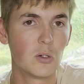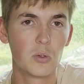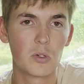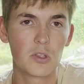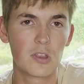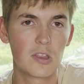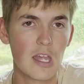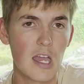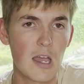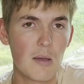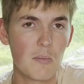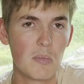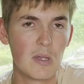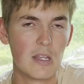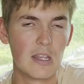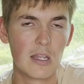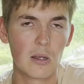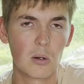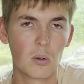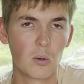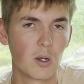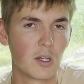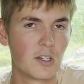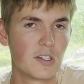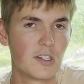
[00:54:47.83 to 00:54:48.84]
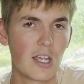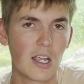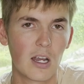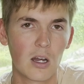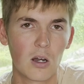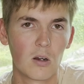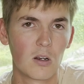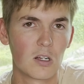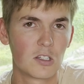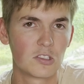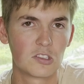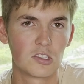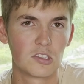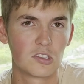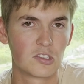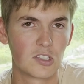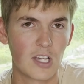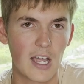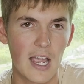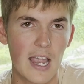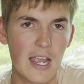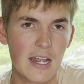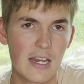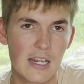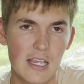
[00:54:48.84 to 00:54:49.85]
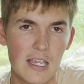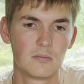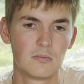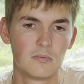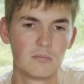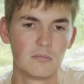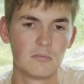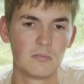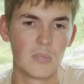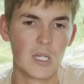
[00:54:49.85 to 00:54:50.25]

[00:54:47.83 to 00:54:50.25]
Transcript: with them and they were a terror on society